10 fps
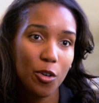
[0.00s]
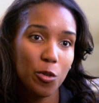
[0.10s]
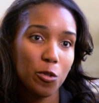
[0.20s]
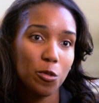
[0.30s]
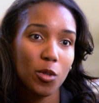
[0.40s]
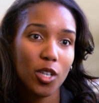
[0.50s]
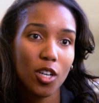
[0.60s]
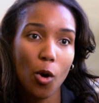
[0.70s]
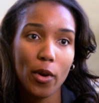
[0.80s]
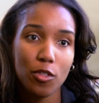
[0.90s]
who were
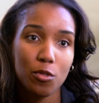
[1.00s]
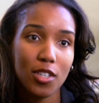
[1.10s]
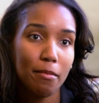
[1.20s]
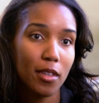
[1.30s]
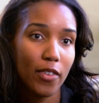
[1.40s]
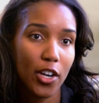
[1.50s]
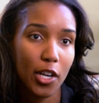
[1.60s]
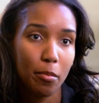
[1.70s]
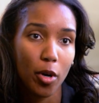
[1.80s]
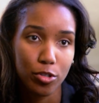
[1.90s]
going through something
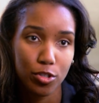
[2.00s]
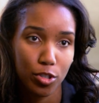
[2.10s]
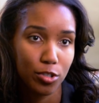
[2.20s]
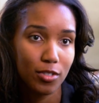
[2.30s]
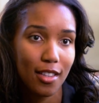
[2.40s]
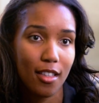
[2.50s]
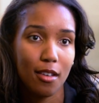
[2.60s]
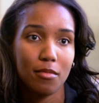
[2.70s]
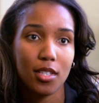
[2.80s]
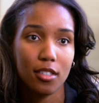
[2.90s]
very personal to
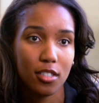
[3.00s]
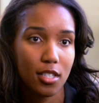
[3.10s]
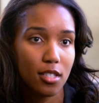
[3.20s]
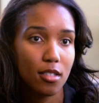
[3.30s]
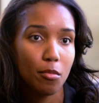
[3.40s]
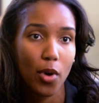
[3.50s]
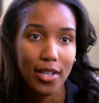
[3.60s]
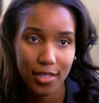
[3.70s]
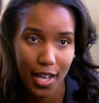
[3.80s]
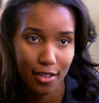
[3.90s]
them, such as
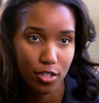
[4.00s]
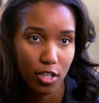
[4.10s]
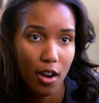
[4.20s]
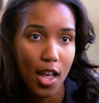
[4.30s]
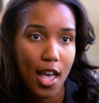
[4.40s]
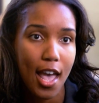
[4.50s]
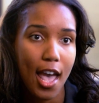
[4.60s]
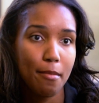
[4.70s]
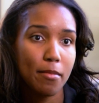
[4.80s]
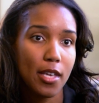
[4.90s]
breast cancer,
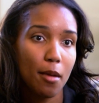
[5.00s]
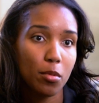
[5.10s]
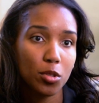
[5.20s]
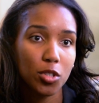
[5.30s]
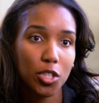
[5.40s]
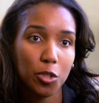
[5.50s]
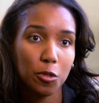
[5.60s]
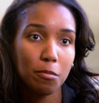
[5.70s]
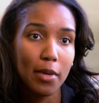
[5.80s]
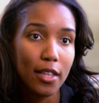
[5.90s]
and be able
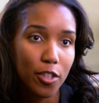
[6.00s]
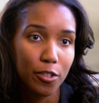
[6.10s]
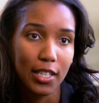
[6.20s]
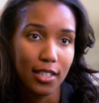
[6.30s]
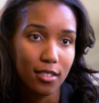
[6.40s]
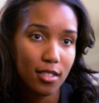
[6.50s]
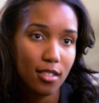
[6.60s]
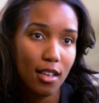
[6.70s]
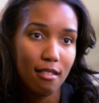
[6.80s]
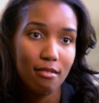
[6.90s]
to meet their
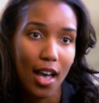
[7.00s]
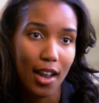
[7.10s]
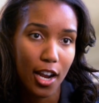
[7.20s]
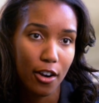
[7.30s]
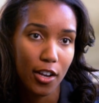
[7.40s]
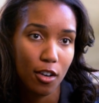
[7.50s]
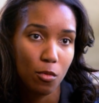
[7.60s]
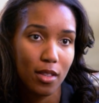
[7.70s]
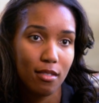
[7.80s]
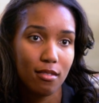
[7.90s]
needs in that area
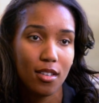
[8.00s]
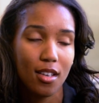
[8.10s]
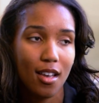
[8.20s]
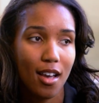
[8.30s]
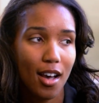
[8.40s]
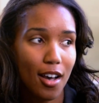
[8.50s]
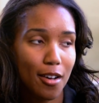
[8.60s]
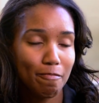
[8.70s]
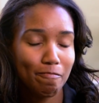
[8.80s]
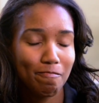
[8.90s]
when
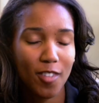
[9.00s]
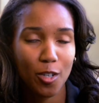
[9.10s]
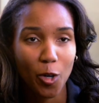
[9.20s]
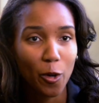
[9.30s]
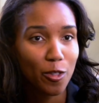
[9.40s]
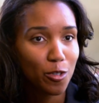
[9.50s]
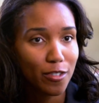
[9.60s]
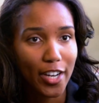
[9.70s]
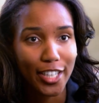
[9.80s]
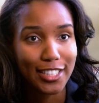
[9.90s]
um, they were going through
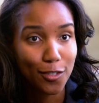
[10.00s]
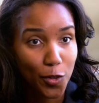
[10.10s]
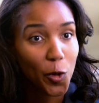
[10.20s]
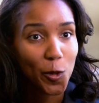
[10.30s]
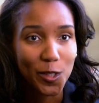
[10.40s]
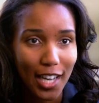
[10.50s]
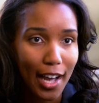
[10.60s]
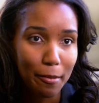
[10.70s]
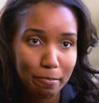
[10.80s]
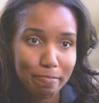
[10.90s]
a very difficult
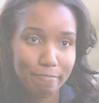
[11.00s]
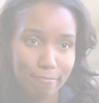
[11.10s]
time.